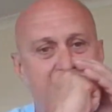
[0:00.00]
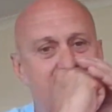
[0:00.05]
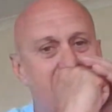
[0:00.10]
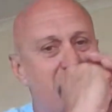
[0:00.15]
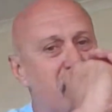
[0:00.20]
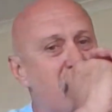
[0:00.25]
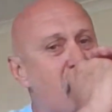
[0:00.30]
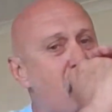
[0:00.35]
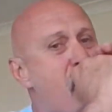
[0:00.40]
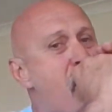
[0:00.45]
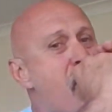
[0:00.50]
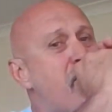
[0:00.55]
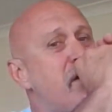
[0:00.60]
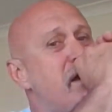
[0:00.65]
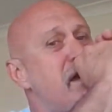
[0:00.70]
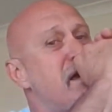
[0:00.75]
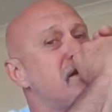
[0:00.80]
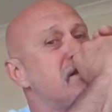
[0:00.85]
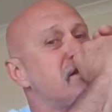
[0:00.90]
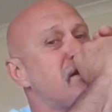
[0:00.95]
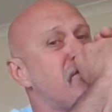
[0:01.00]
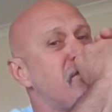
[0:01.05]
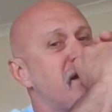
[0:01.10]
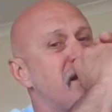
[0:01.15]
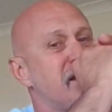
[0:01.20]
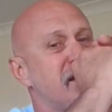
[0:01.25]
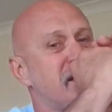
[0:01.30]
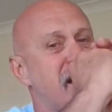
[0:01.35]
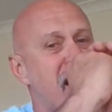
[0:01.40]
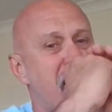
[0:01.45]
The Warriors are
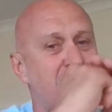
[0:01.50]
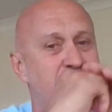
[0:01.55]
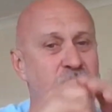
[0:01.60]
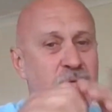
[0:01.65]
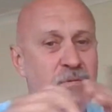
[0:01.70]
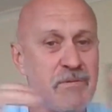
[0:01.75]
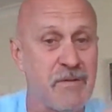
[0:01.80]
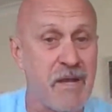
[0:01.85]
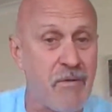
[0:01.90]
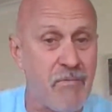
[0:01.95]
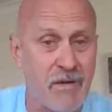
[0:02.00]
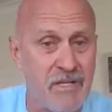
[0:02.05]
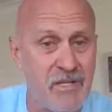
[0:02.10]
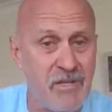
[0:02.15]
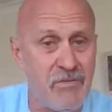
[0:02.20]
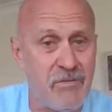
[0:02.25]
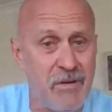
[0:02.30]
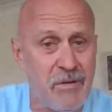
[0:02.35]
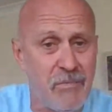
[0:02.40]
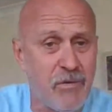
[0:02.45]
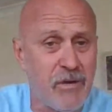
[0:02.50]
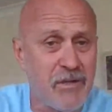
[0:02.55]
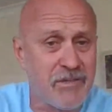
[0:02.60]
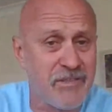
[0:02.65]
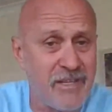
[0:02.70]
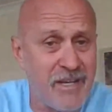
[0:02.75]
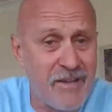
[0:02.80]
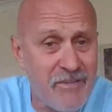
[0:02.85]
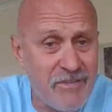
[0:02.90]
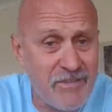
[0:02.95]
in town." But no one knew who he was.
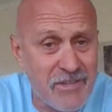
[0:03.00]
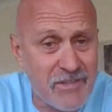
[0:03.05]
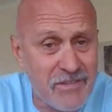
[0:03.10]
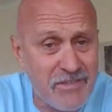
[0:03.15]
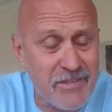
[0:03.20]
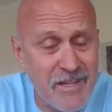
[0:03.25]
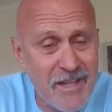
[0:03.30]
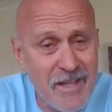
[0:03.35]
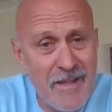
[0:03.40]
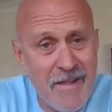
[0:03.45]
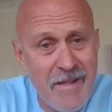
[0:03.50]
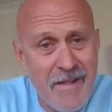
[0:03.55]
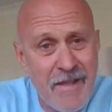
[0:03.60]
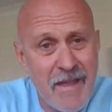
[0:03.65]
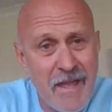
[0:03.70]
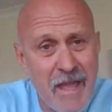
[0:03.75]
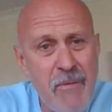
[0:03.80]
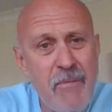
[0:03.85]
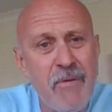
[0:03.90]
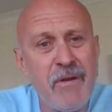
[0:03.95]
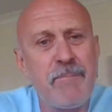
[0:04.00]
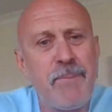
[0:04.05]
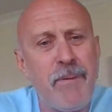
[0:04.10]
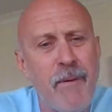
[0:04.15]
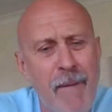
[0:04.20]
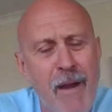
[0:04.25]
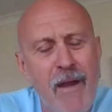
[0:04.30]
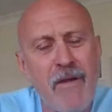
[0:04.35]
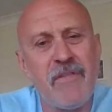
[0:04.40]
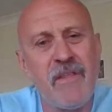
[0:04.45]
He would
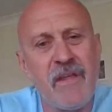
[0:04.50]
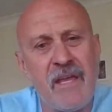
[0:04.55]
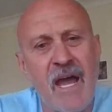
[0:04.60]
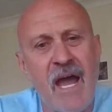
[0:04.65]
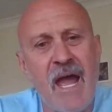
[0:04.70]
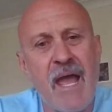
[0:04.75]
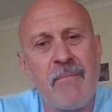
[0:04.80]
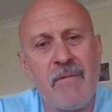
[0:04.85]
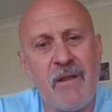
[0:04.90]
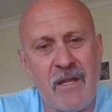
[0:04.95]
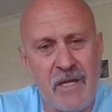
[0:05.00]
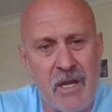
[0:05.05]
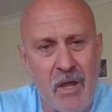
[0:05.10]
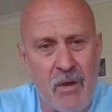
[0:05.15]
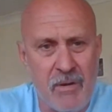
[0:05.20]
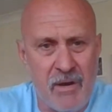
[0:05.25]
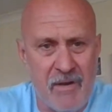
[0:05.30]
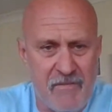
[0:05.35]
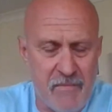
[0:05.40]
promote the game like no one ever